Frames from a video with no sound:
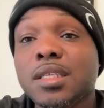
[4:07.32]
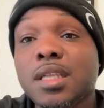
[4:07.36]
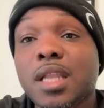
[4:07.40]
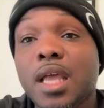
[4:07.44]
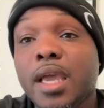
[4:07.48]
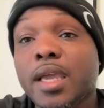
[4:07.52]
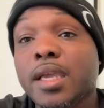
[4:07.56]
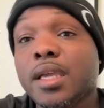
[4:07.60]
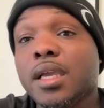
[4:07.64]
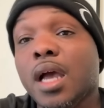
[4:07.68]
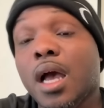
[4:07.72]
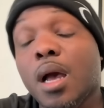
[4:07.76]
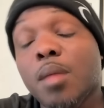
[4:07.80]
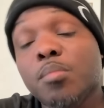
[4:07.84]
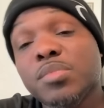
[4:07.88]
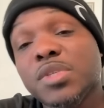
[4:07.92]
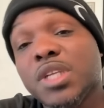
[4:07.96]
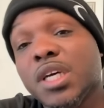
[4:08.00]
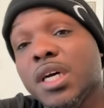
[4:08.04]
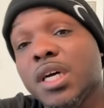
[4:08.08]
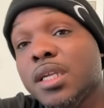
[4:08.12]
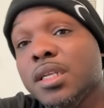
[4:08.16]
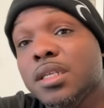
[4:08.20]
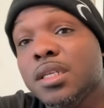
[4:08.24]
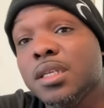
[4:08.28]
like, I'm
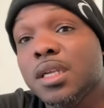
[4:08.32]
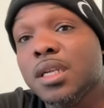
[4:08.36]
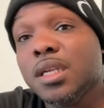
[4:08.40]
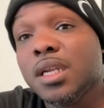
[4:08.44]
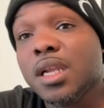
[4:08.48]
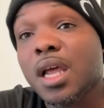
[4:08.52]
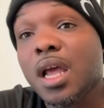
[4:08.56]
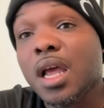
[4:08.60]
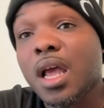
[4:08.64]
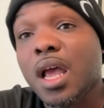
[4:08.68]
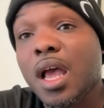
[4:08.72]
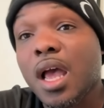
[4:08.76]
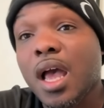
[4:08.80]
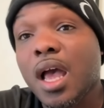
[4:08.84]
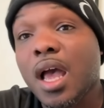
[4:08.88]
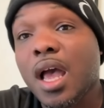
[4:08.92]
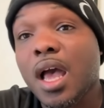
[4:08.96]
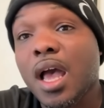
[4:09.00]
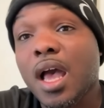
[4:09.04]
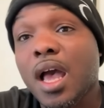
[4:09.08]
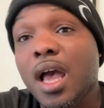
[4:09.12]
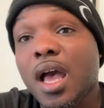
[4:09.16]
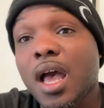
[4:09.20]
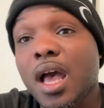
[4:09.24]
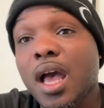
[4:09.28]
done.
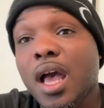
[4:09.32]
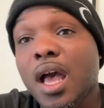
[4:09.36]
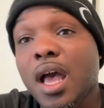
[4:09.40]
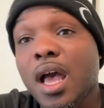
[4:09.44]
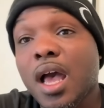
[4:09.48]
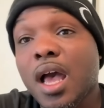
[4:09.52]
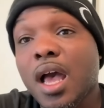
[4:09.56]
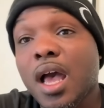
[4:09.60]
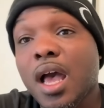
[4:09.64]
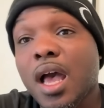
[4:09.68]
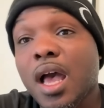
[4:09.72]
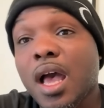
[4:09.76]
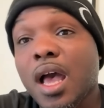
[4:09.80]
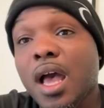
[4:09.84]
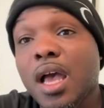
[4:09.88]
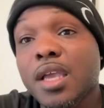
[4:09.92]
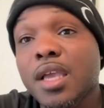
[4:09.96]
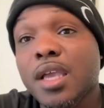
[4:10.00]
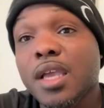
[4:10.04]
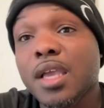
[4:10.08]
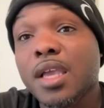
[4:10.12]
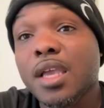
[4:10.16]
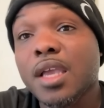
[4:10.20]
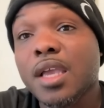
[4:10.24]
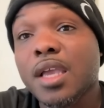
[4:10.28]
This
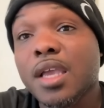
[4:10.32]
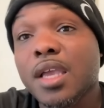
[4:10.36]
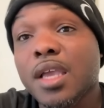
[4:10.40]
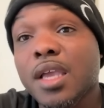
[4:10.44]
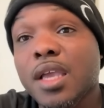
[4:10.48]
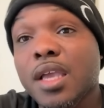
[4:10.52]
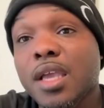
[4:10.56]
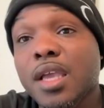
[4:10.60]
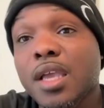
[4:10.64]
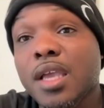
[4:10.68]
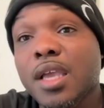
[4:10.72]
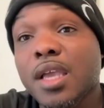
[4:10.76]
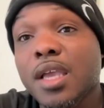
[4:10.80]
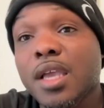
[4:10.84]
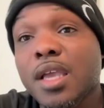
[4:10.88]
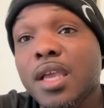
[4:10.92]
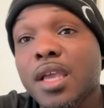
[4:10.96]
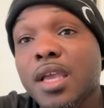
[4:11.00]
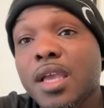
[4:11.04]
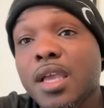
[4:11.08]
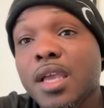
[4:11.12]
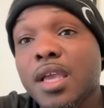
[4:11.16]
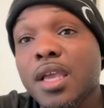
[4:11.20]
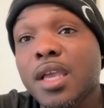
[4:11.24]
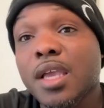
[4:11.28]
ain't enough. He hasn't
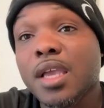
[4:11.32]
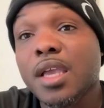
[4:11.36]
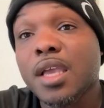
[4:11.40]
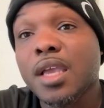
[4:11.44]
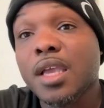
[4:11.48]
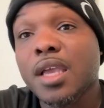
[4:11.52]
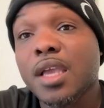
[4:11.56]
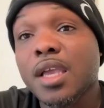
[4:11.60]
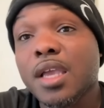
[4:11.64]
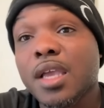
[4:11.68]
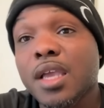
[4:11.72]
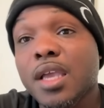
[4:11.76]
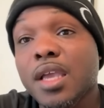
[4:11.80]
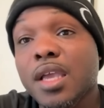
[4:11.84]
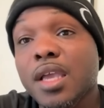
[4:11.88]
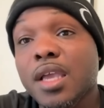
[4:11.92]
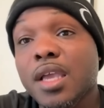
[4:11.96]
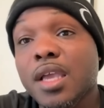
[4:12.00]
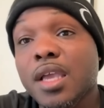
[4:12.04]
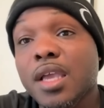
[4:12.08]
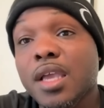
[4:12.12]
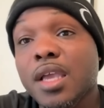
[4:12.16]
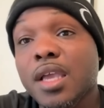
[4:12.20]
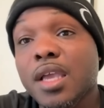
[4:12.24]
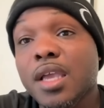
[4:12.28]
officially retired,
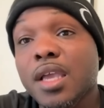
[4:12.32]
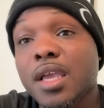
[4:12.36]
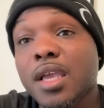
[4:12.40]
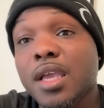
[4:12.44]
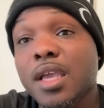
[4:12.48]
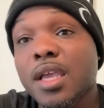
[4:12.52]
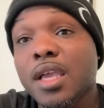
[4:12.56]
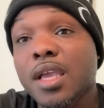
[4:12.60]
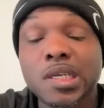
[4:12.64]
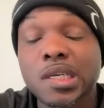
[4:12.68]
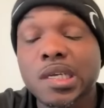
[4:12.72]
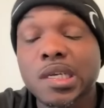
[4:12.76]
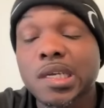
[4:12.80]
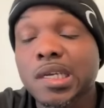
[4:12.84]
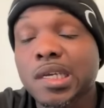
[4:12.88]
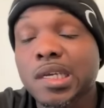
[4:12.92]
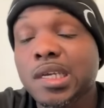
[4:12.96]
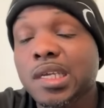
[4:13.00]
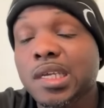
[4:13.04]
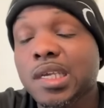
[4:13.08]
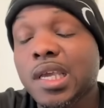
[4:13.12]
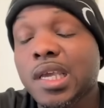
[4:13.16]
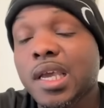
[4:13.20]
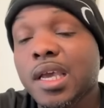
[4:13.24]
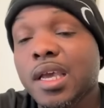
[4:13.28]
but
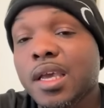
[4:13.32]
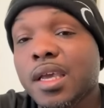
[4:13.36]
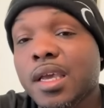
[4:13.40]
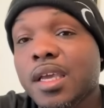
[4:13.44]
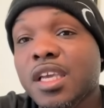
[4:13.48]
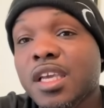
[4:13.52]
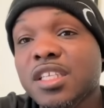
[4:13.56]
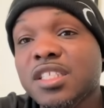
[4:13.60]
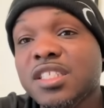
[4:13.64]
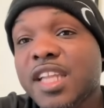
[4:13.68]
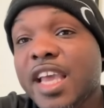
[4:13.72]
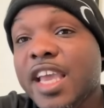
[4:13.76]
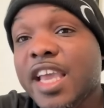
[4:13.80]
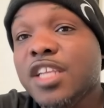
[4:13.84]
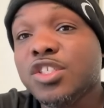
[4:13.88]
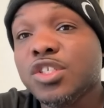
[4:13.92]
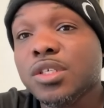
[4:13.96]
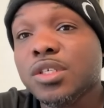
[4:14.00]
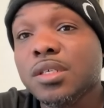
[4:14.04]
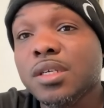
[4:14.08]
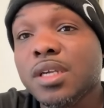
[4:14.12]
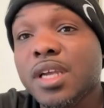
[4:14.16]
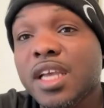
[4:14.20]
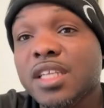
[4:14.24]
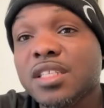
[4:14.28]
yeah, his
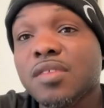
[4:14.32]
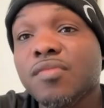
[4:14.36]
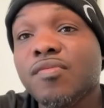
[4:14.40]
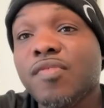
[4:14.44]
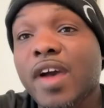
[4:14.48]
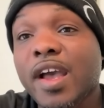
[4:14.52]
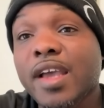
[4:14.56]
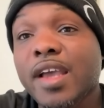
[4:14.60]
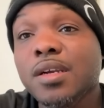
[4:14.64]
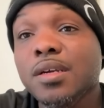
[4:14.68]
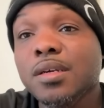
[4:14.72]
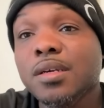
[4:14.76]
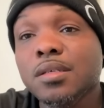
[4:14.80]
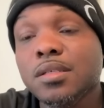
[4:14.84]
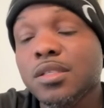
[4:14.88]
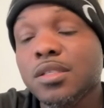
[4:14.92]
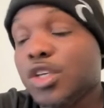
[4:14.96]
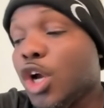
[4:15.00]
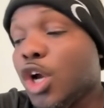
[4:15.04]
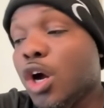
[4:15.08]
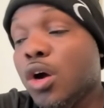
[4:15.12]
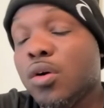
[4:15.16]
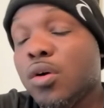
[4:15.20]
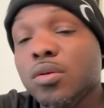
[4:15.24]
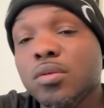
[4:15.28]
nature as a fighter,
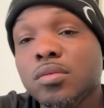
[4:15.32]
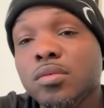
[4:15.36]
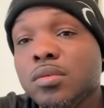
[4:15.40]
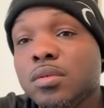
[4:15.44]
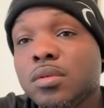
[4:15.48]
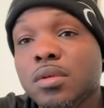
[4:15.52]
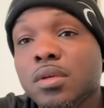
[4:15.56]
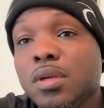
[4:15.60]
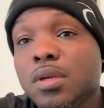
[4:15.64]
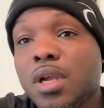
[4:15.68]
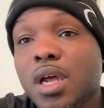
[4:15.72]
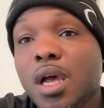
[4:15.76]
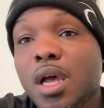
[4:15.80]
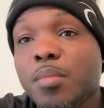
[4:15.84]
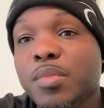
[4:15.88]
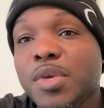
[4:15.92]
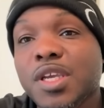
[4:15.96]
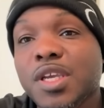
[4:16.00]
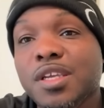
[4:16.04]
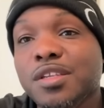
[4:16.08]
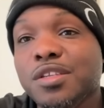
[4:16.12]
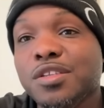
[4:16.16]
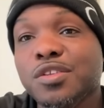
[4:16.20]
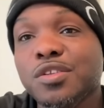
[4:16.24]
gone. I mean,